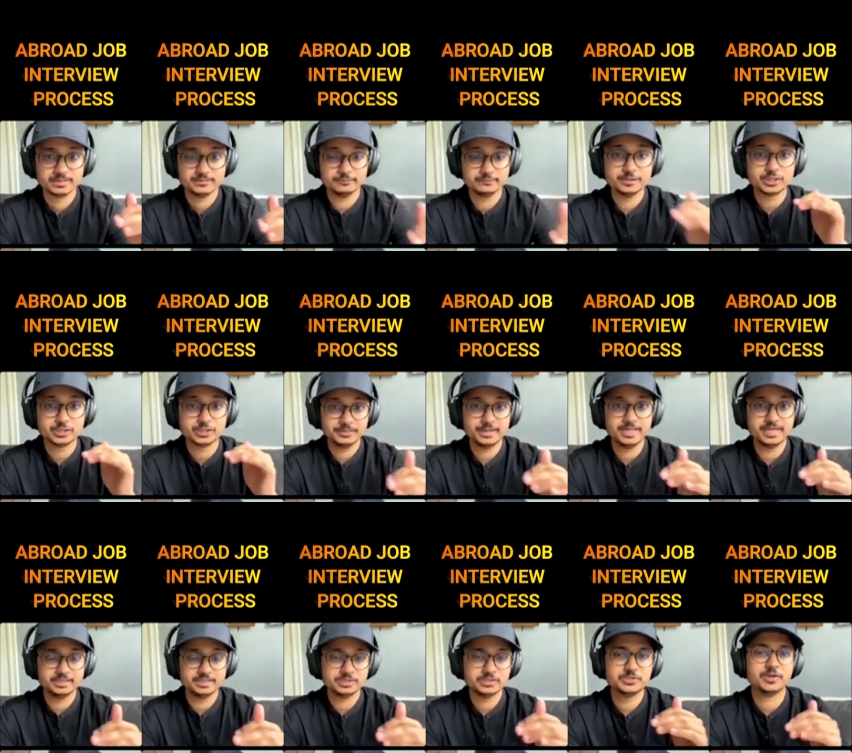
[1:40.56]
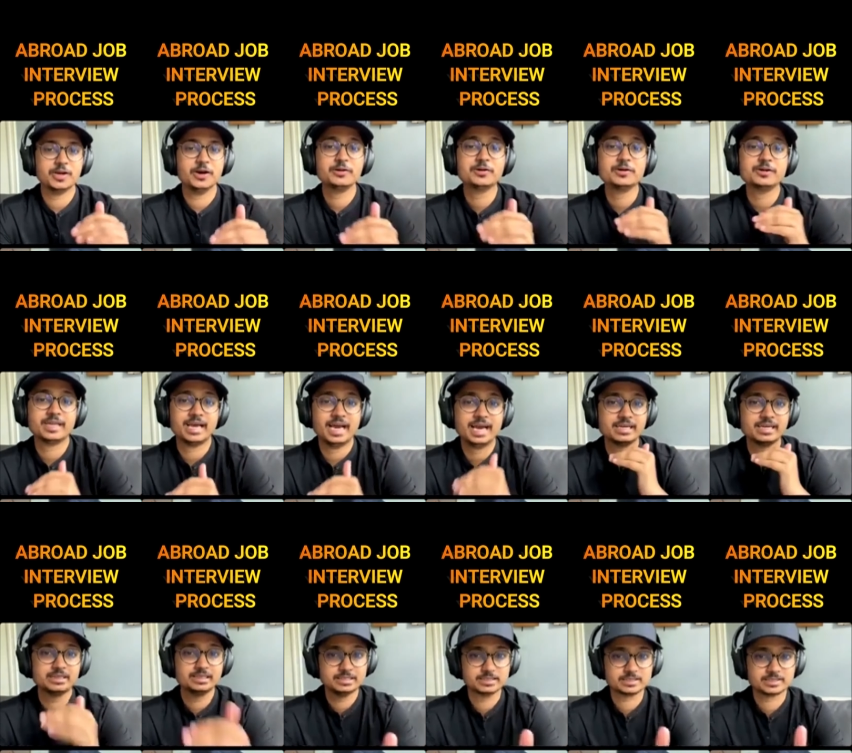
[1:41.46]
which means you have to
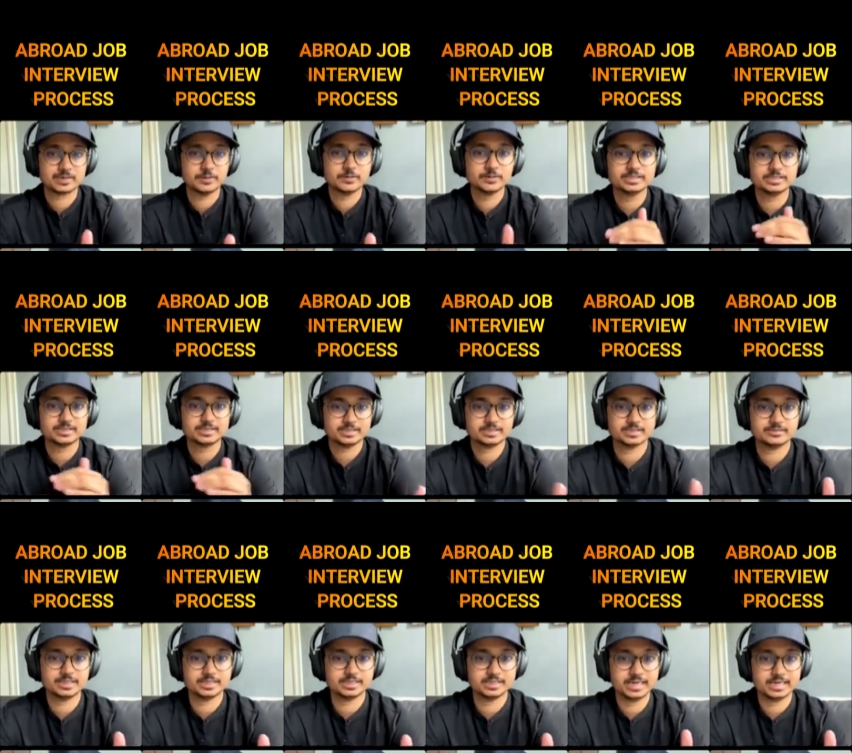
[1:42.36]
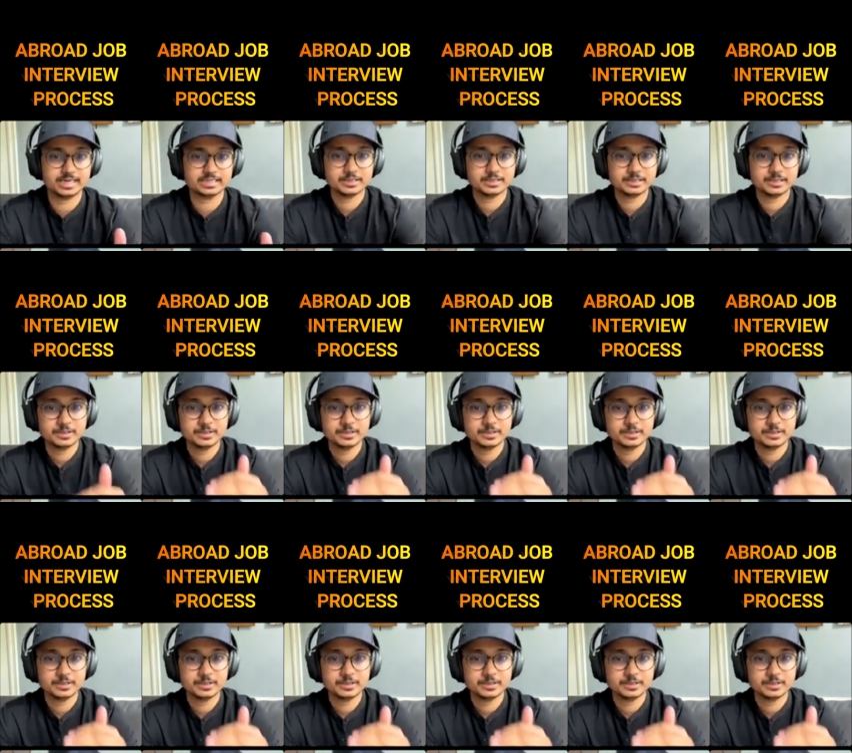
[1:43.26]
tackle this round in such a way that